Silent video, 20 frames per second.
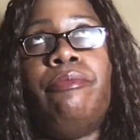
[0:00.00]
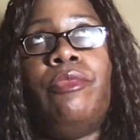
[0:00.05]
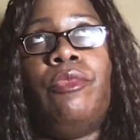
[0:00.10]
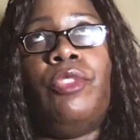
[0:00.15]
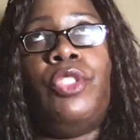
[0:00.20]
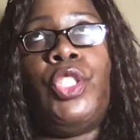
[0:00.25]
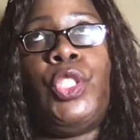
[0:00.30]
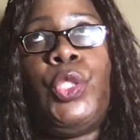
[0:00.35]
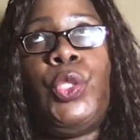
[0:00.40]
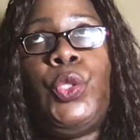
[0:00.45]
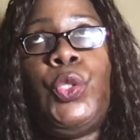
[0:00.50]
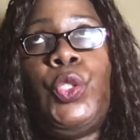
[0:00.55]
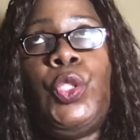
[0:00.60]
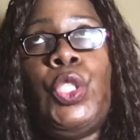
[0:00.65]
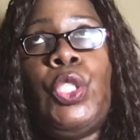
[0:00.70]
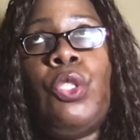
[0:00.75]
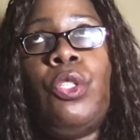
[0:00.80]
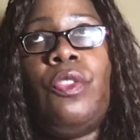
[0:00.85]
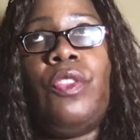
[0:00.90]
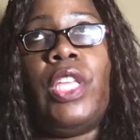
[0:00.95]
choose
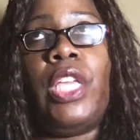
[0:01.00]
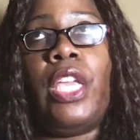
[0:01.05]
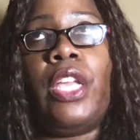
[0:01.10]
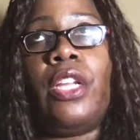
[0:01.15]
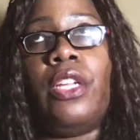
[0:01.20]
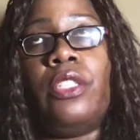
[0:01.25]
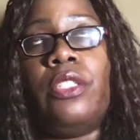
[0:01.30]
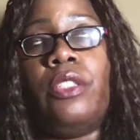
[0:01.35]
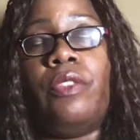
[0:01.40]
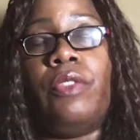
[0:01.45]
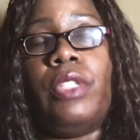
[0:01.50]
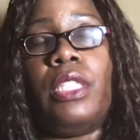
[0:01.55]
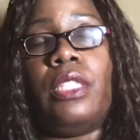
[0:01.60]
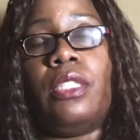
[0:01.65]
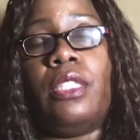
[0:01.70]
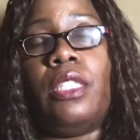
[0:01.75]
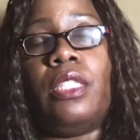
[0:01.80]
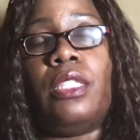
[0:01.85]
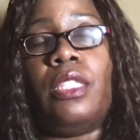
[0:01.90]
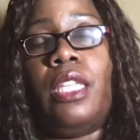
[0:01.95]
2 of the
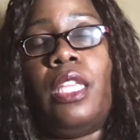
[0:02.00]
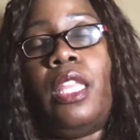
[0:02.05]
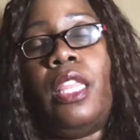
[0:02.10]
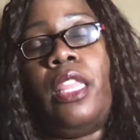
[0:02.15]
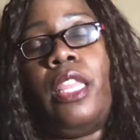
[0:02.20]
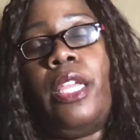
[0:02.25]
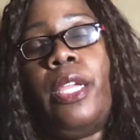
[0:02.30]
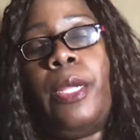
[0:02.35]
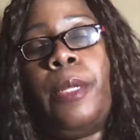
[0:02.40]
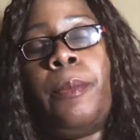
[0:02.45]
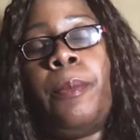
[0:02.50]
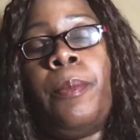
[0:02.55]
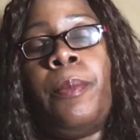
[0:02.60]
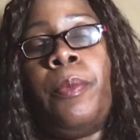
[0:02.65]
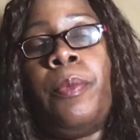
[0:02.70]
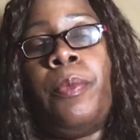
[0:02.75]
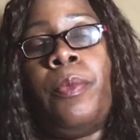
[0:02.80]
characteristics in there